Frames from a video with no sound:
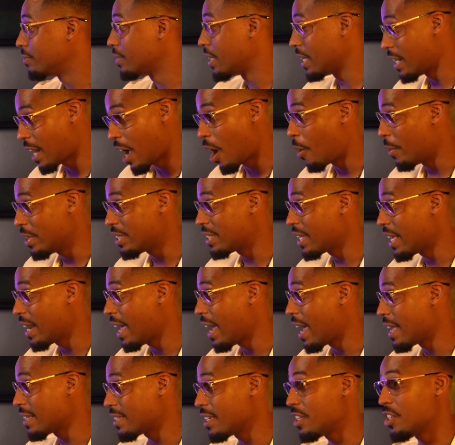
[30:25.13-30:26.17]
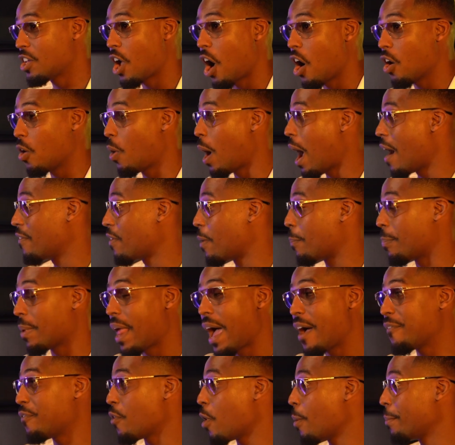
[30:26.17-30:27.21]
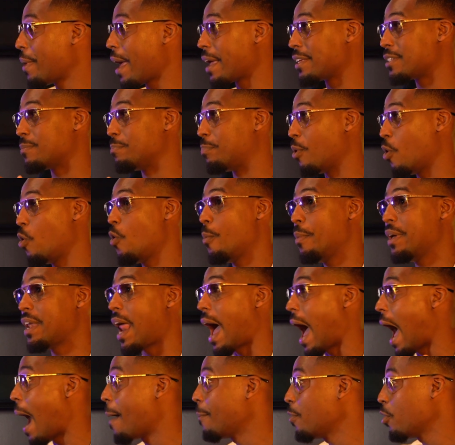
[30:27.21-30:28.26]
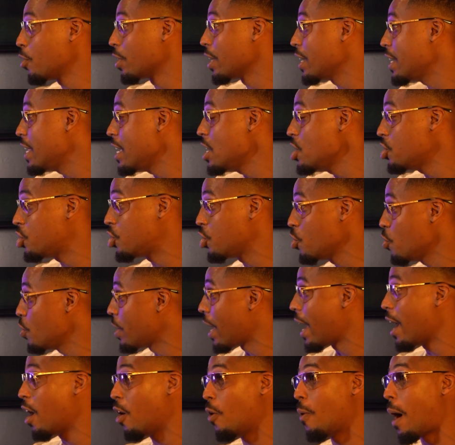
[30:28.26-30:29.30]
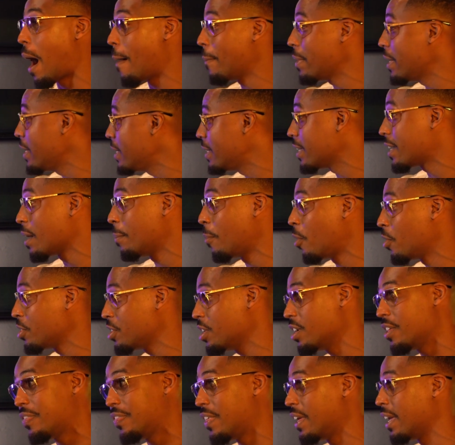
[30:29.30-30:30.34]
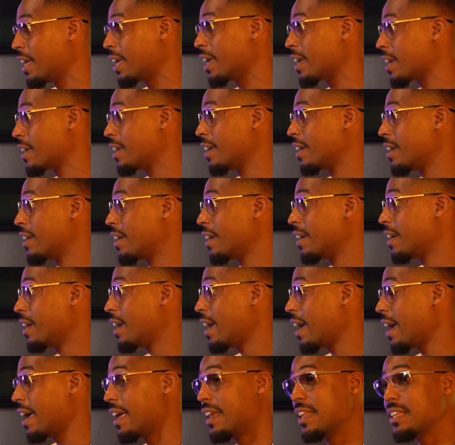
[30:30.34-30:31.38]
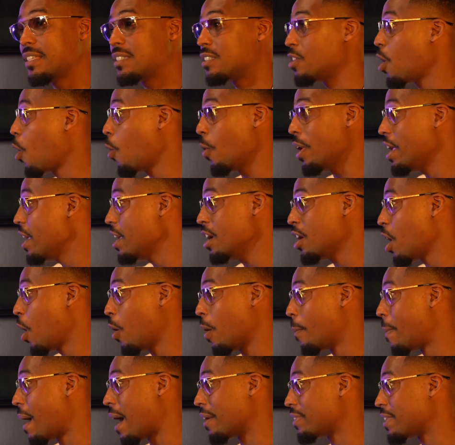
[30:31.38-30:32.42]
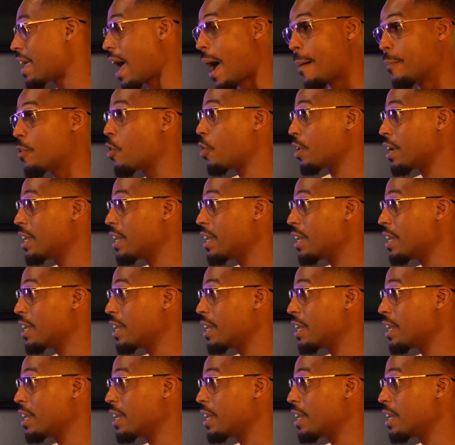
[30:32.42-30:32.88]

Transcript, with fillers: Didn't I always say that? I said, y'all gonna have a platform that's booming. I'm gonna need you to help. I'm gonna need to come on your thing. Yes. And it's no ego about that. I'm yeah.